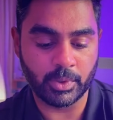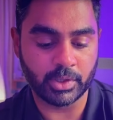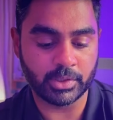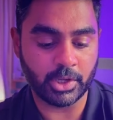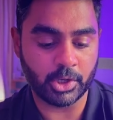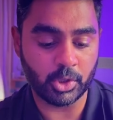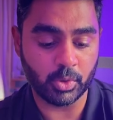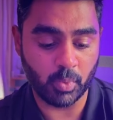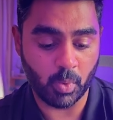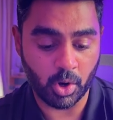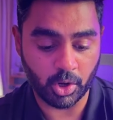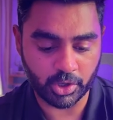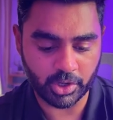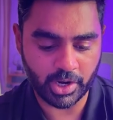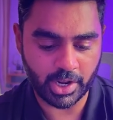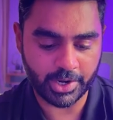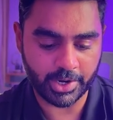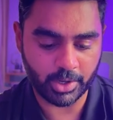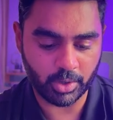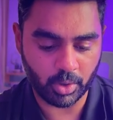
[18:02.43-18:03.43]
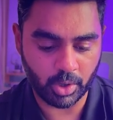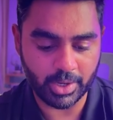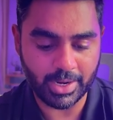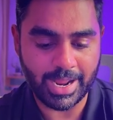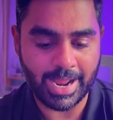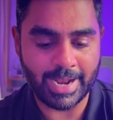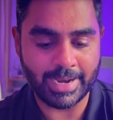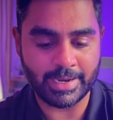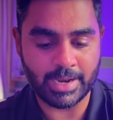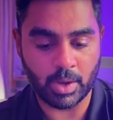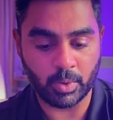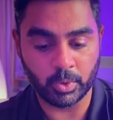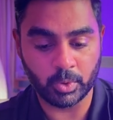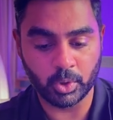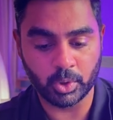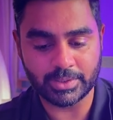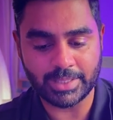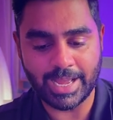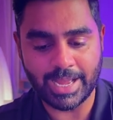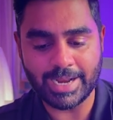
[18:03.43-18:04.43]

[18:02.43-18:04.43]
that you want to run it on and download that